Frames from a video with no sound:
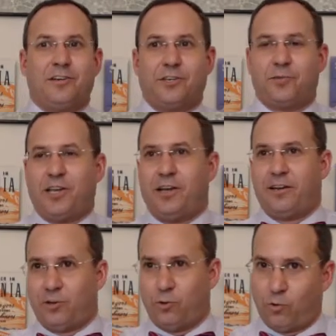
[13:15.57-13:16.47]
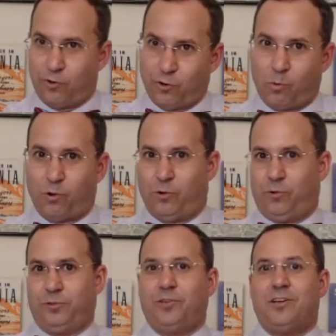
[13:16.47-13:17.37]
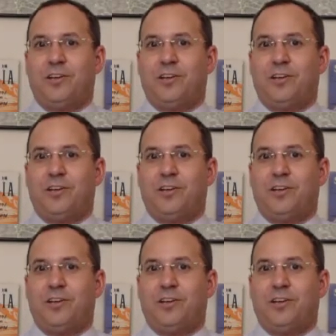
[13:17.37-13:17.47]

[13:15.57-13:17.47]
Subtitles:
you can't ignore the world,